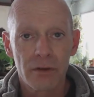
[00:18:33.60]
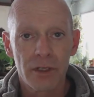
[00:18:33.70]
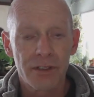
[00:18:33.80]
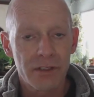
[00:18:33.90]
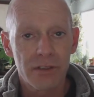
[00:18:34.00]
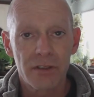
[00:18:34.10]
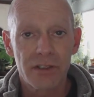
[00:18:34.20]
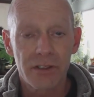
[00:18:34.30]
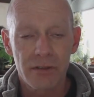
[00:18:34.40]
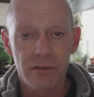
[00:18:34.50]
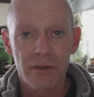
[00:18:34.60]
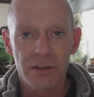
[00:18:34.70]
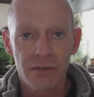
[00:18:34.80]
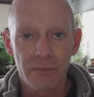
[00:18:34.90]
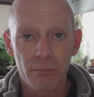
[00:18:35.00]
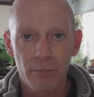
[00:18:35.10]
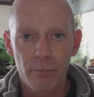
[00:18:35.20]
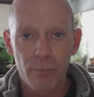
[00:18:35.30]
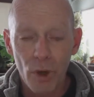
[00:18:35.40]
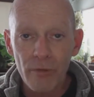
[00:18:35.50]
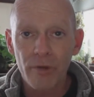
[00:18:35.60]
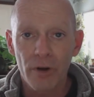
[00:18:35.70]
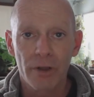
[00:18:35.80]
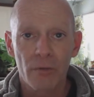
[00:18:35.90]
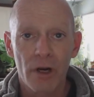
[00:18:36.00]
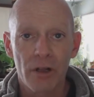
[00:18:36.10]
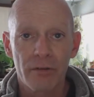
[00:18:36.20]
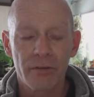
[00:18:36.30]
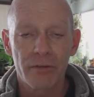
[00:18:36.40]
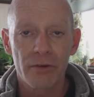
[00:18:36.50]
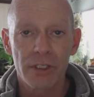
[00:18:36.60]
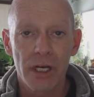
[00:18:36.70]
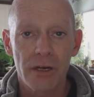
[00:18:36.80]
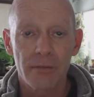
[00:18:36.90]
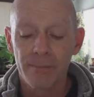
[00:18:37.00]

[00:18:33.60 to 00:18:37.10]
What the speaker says: It's perfectly relevant for today.